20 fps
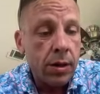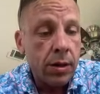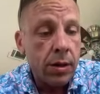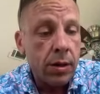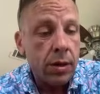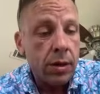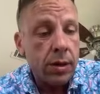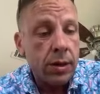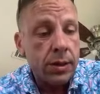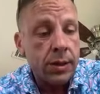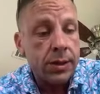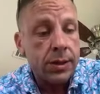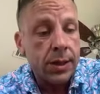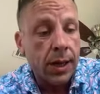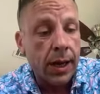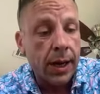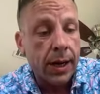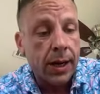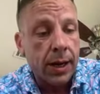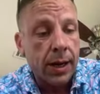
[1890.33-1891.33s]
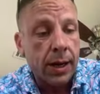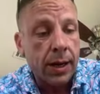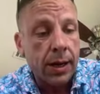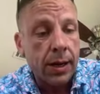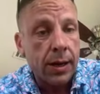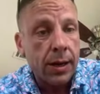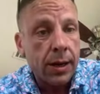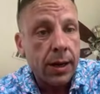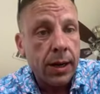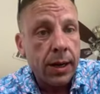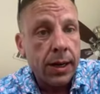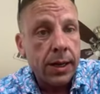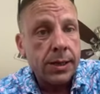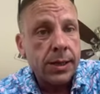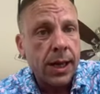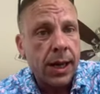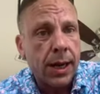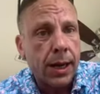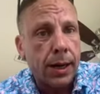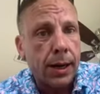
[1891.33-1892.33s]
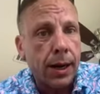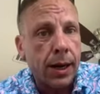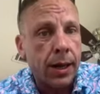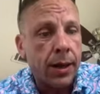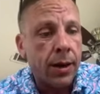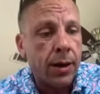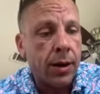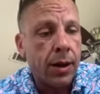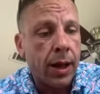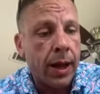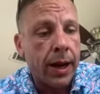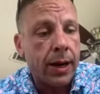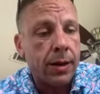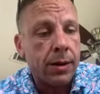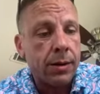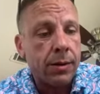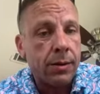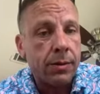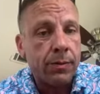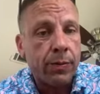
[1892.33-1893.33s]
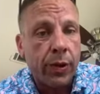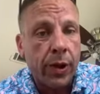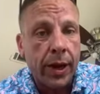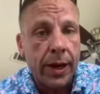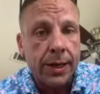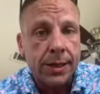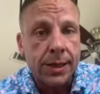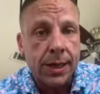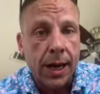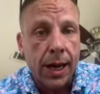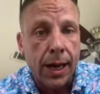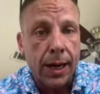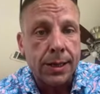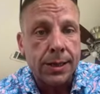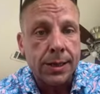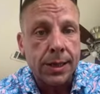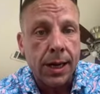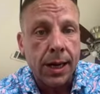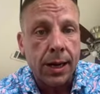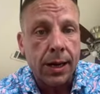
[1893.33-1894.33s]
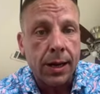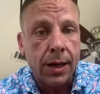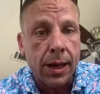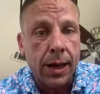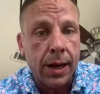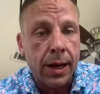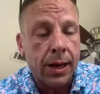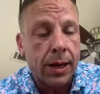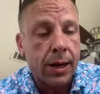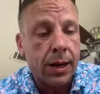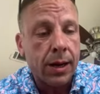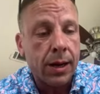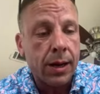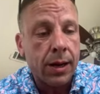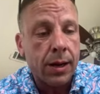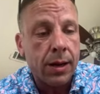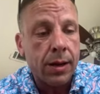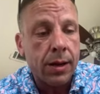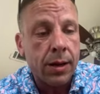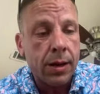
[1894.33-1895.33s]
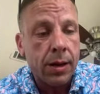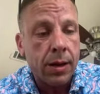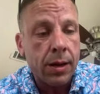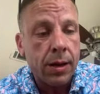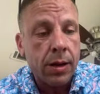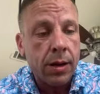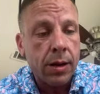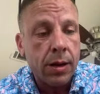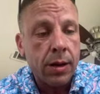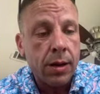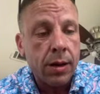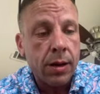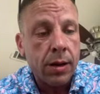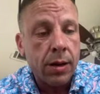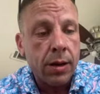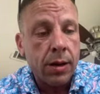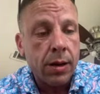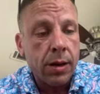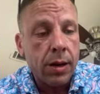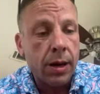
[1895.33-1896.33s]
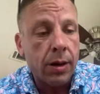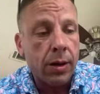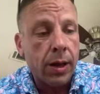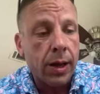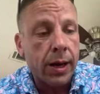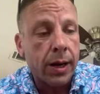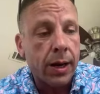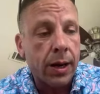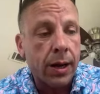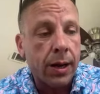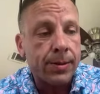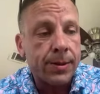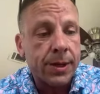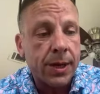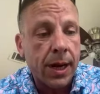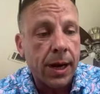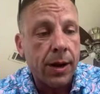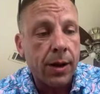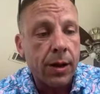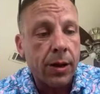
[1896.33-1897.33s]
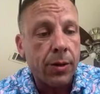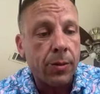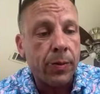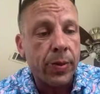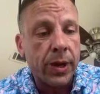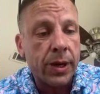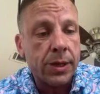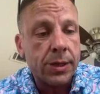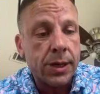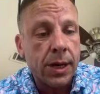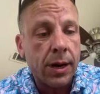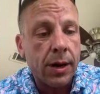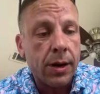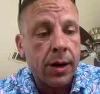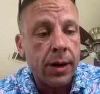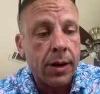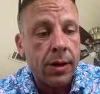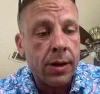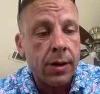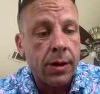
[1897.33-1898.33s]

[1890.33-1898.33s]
It's like another like place, kind of something like like an upscale little beach area,